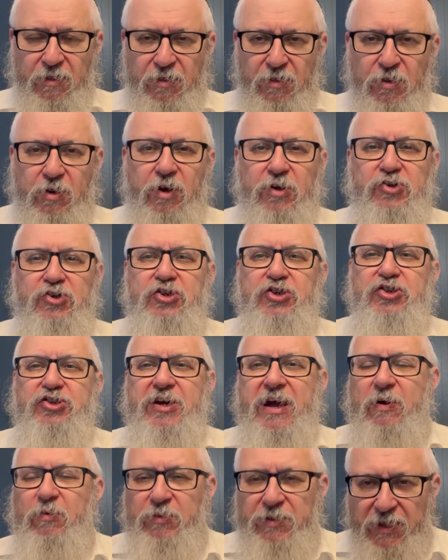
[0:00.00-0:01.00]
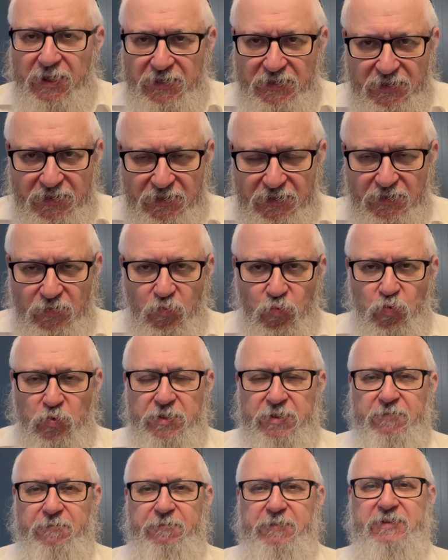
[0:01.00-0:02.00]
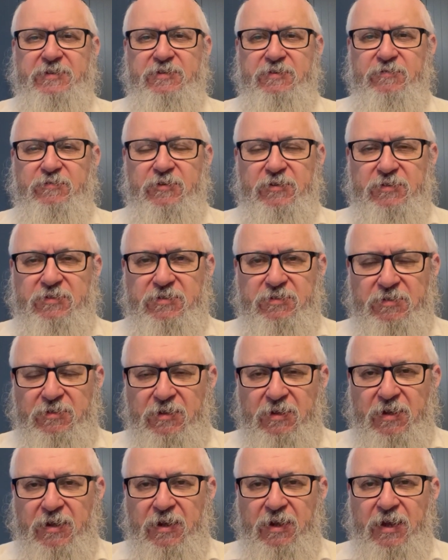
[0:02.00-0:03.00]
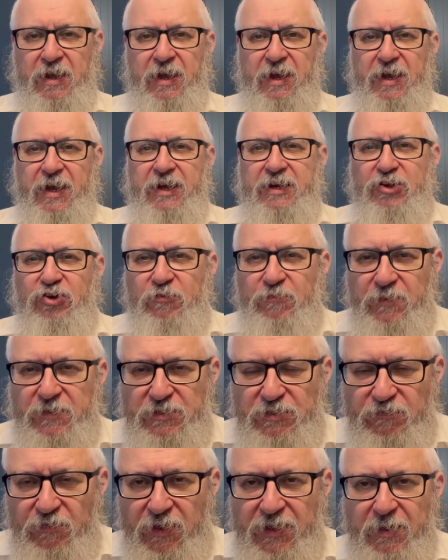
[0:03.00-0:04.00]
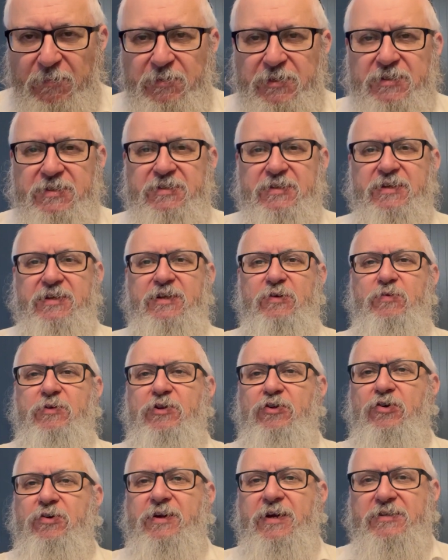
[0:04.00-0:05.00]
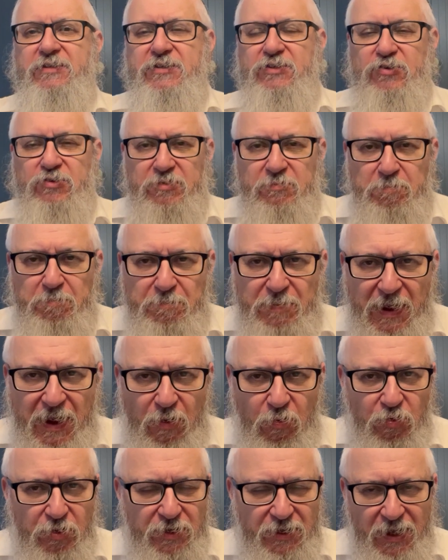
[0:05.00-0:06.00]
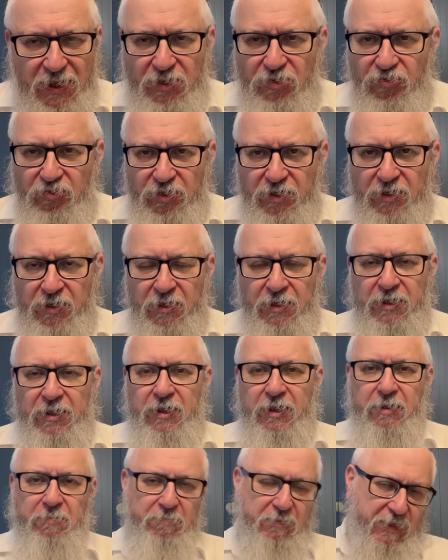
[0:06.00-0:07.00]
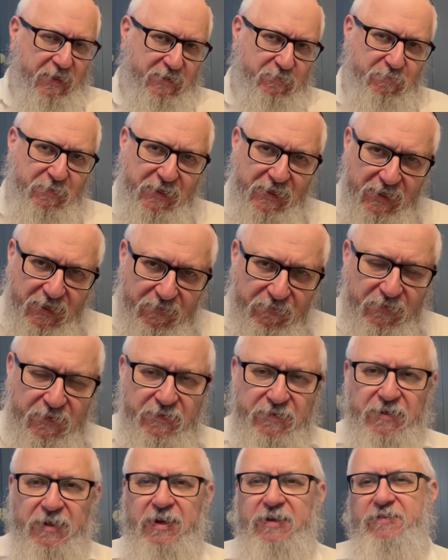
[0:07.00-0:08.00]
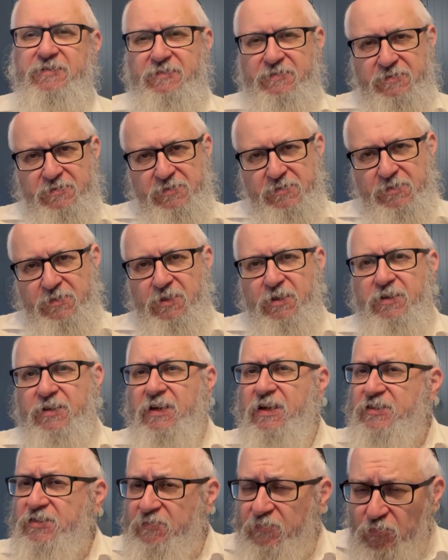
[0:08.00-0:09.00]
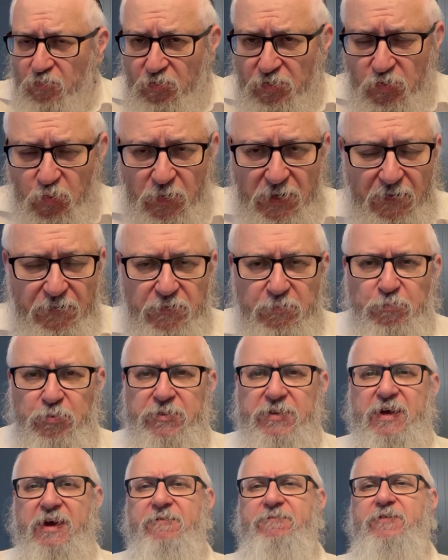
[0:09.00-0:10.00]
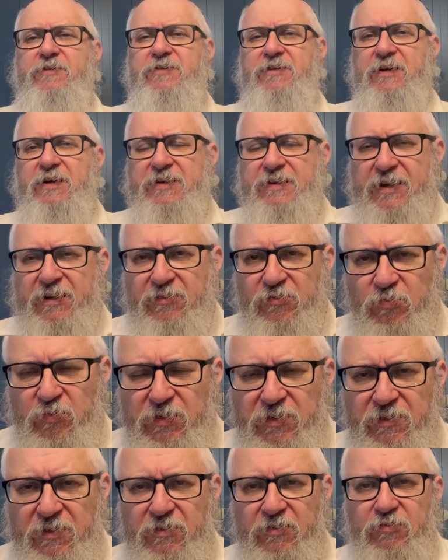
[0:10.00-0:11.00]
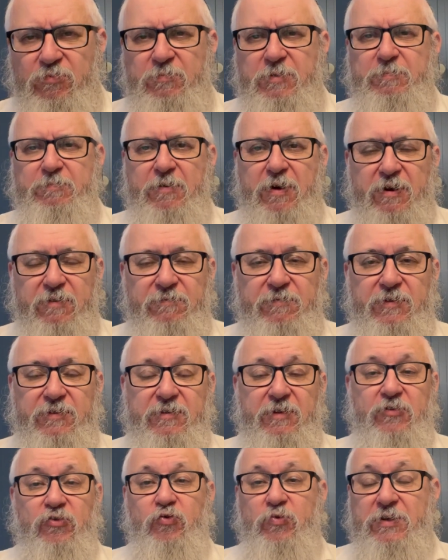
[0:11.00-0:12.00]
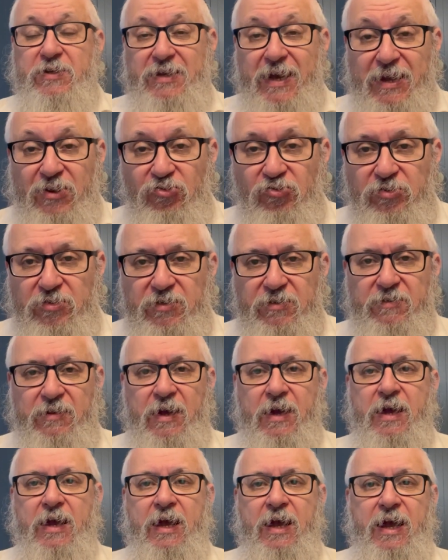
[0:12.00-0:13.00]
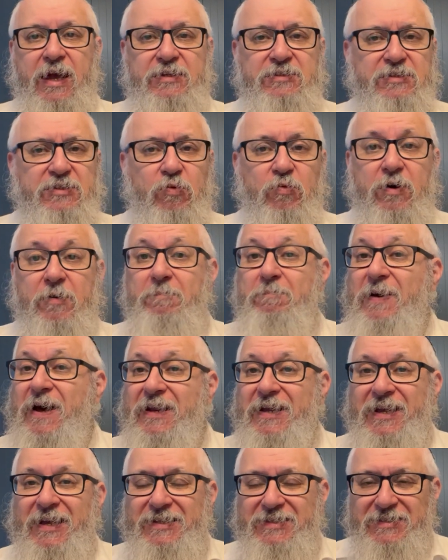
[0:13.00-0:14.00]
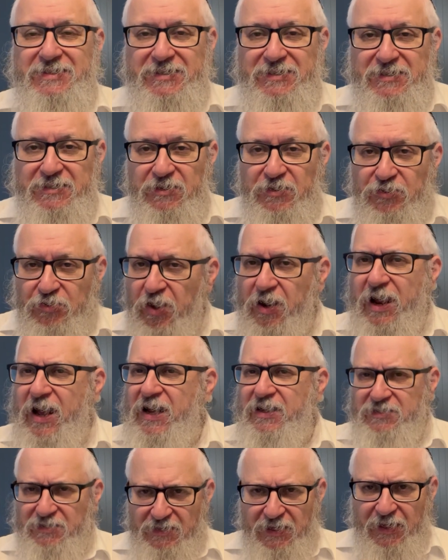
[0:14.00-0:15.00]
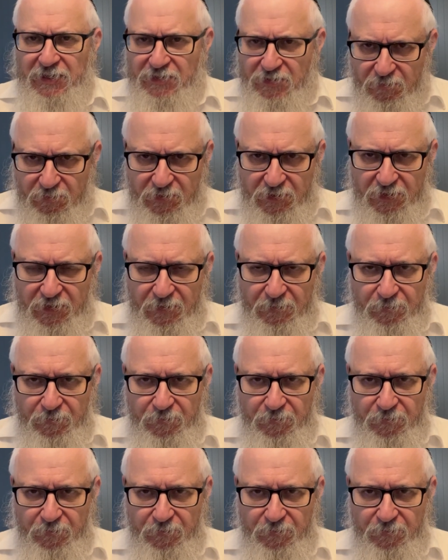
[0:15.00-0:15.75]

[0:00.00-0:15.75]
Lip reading: God showered us with the festivals, and each festival, Kabbalistically, we learn, has a certain power and energy, but that's been given to us. Yes, of course, we have to put the effort to connect to it and to be part of it and to engage in it and so on, but it's not us ultimately.